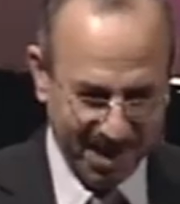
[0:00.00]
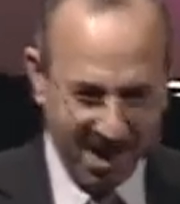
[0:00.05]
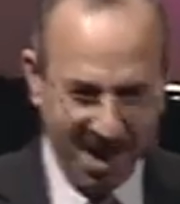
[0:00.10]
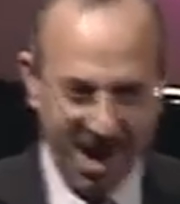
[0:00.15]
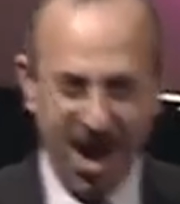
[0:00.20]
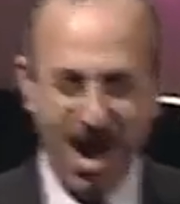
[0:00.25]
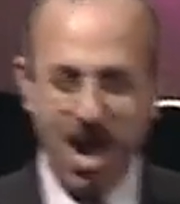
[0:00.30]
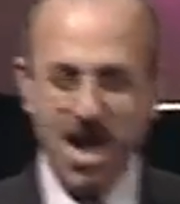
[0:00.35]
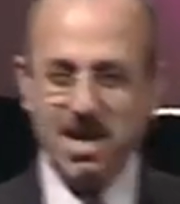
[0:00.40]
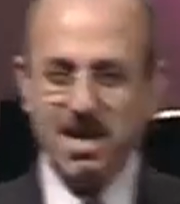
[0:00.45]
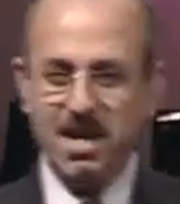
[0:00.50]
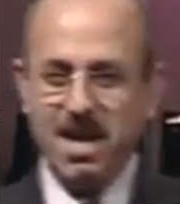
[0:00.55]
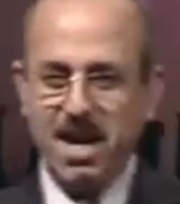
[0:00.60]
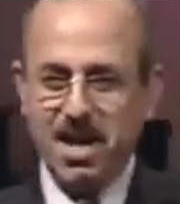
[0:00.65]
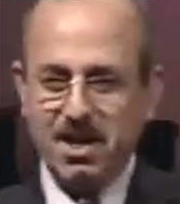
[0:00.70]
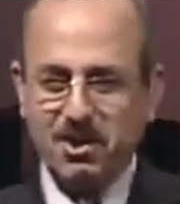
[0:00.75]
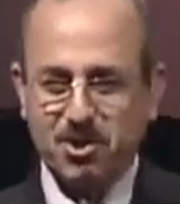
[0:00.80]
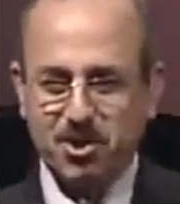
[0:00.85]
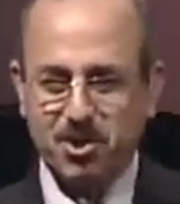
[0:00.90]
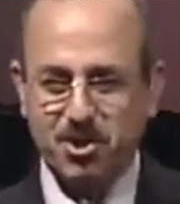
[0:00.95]
I
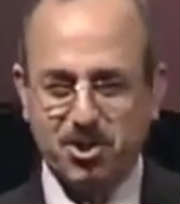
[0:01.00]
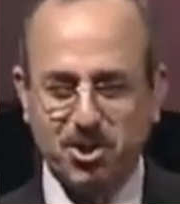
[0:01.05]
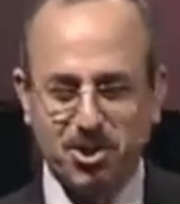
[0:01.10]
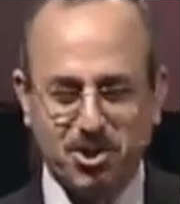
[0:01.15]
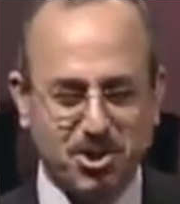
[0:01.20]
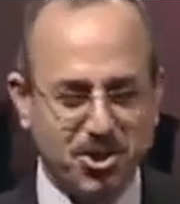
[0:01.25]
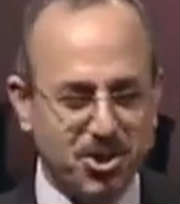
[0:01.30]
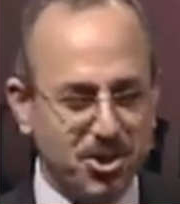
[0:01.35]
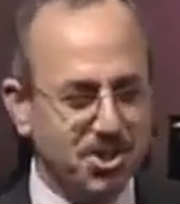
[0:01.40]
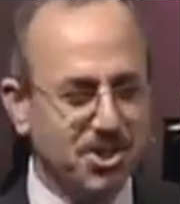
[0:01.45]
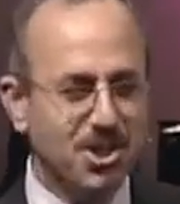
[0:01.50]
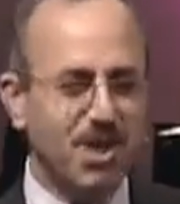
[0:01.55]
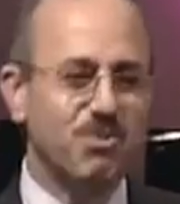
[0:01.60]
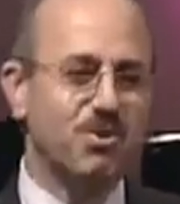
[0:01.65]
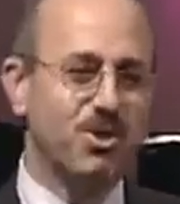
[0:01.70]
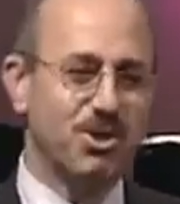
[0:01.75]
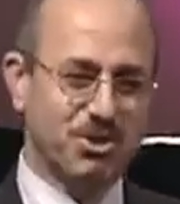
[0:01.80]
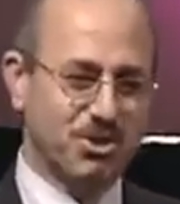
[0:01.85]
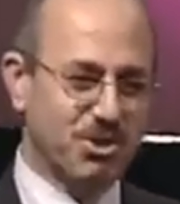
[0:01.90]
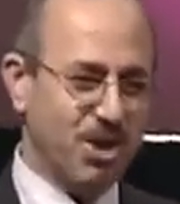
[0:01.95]
entered the church, I
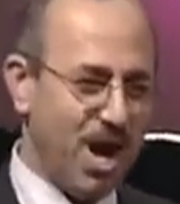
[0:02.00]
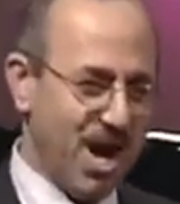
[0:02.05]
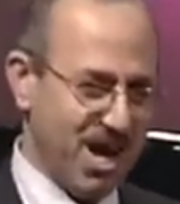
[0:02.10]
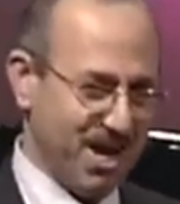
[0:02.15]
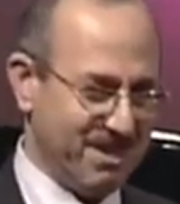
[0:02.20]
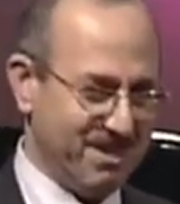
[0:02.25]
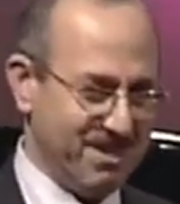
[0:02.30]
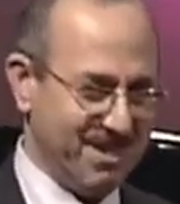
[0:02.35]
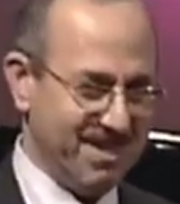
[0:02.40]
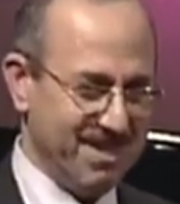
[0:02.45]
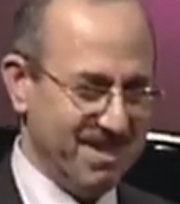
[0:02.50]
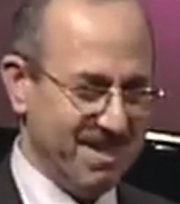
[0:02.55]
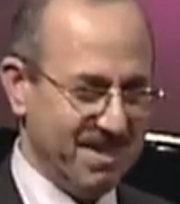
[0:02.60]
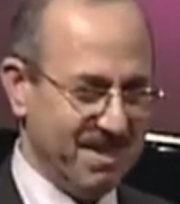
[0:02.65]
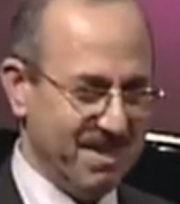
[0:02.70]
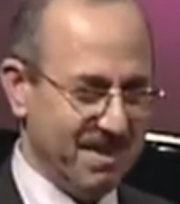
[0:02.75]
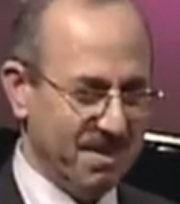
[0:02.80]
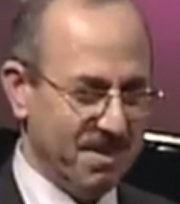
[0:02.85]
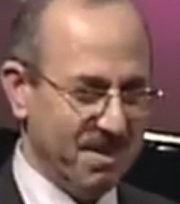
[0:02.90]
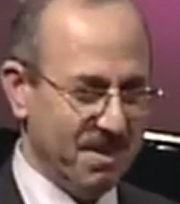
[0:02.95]
was shocked.
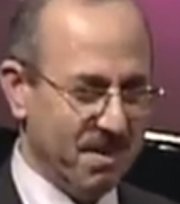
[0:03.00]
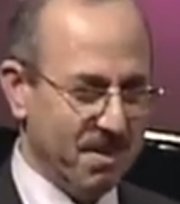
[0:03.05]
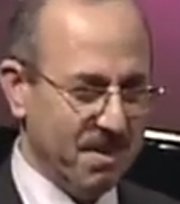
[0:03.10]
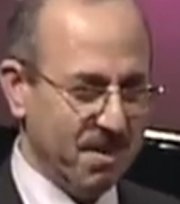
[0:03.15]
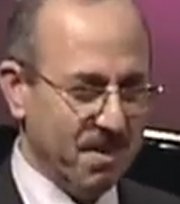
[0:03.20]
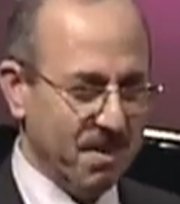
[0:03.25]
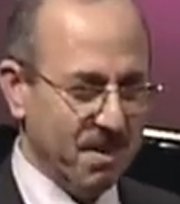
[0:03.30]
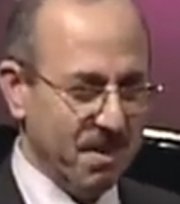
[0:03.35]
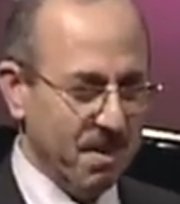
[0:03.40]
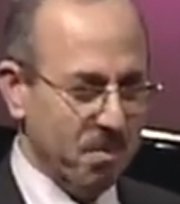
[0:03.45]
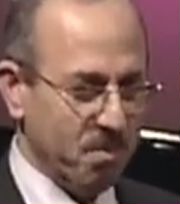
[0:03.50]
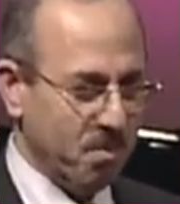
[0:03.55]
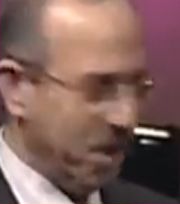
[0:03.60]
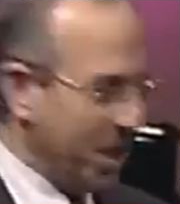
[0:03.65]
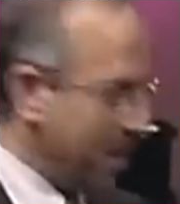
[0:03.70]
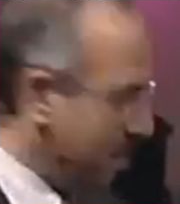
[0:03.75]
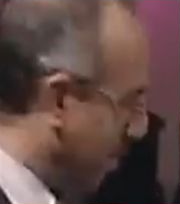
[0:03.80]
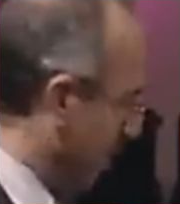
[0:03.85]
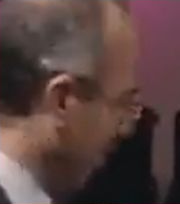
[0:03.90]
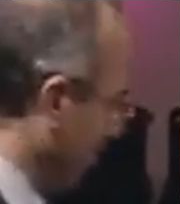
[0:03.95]
People